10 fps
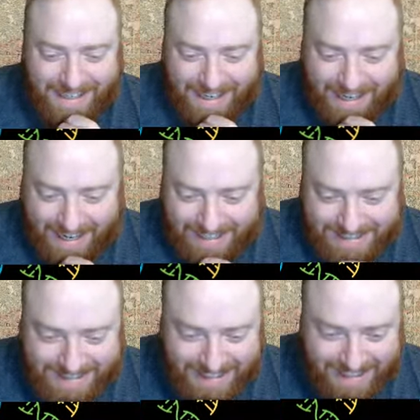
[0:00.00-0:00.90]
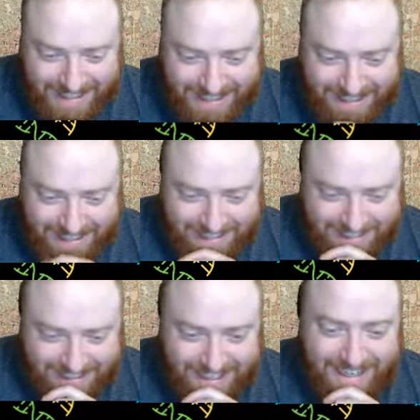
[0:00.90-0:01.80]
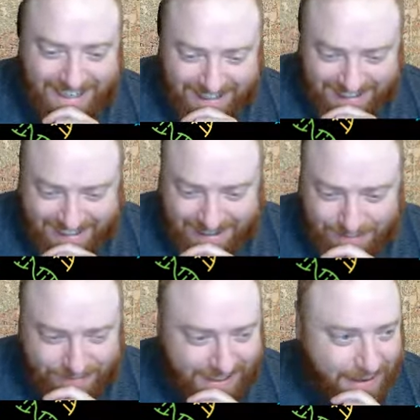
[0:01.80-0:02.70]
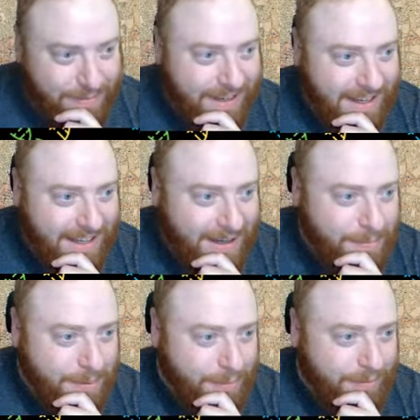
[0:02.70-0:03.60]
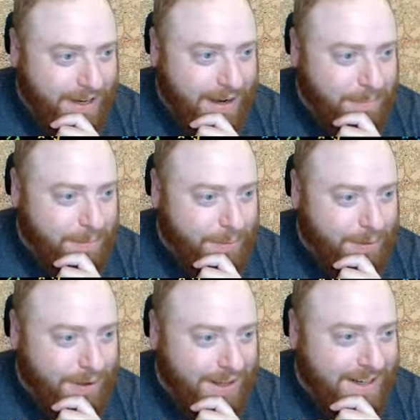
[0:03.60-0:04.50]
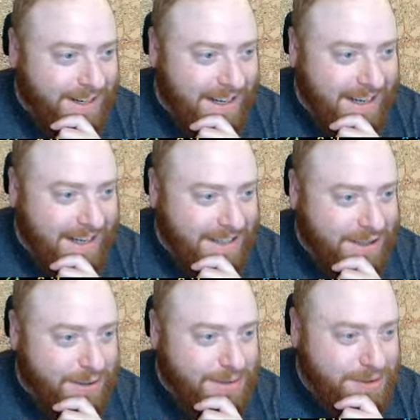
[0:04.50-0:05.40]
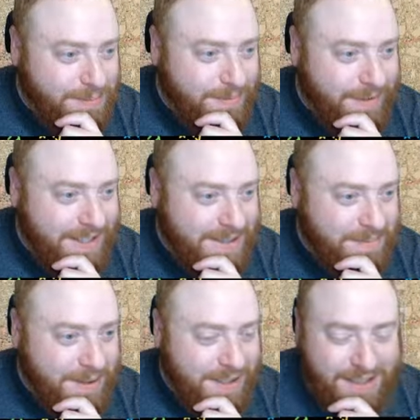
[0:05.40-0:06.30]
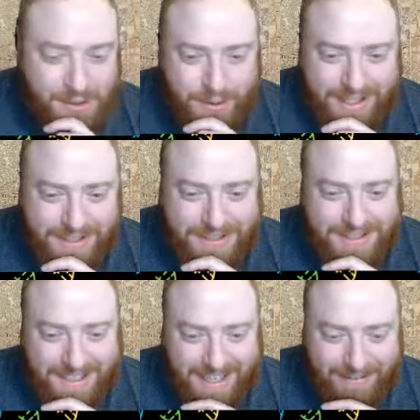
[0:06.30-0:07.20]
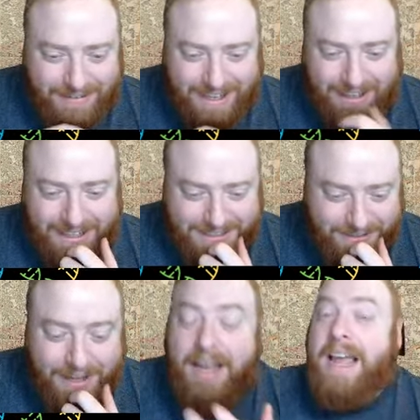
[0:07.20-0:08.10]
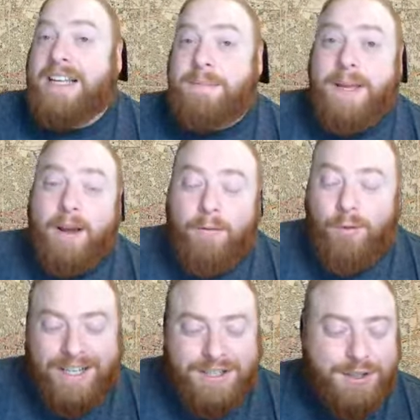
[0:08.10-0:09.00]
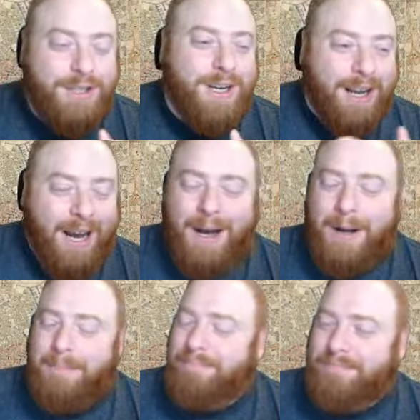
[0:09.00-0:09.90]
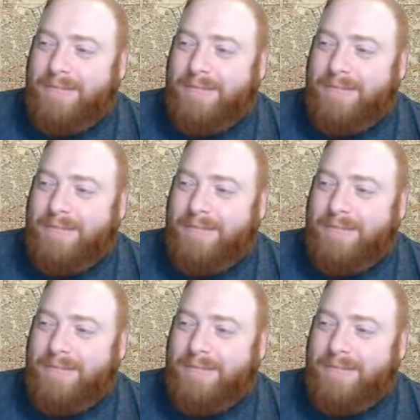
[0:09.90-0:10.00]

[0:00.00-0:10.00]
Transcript: and uh, yeah, yeah, we've got we've got a lot of people. We've got people on uh, YouTube, Facebook, Twitch. Yeah, we got a lot of stuff. Speaking of which, um,